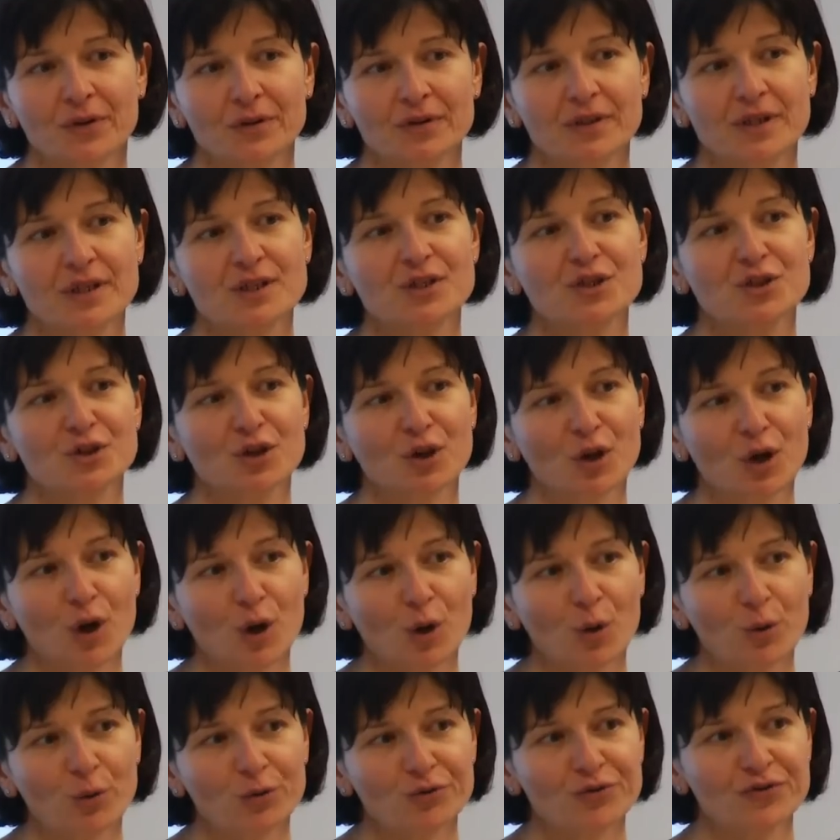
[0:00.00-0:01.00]

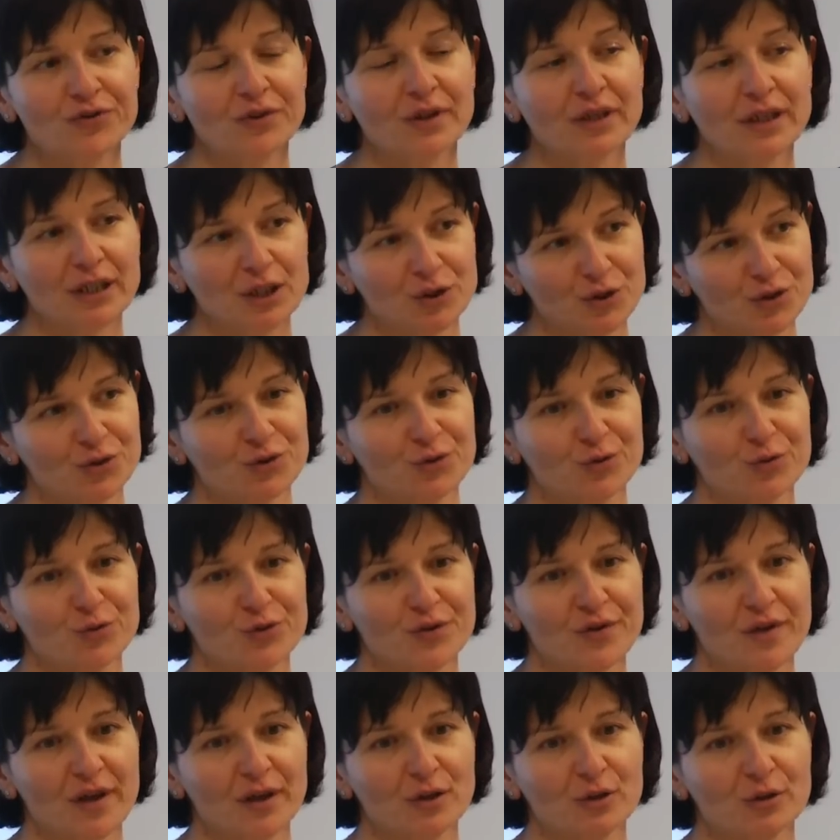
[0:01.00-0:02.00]
disclose
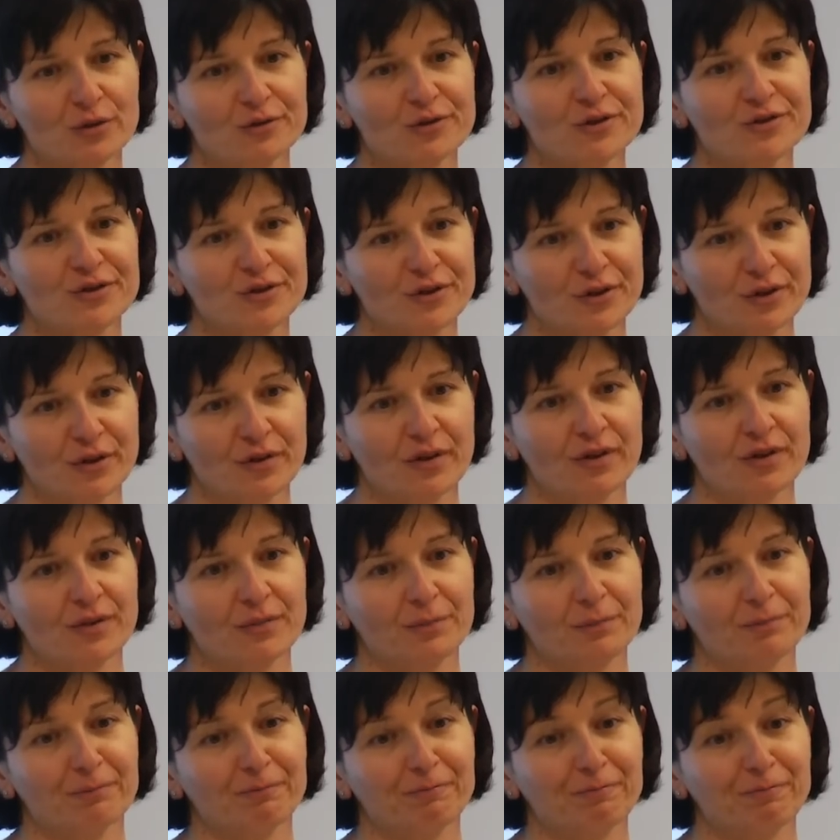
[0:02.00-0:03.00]
issues that concern
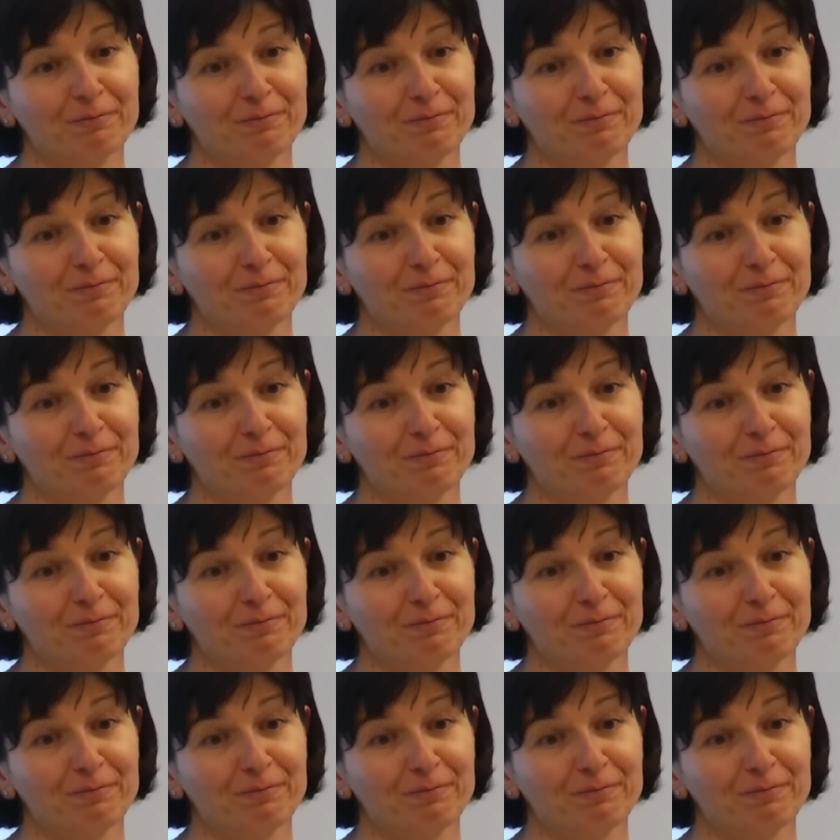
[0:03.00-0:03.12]
them.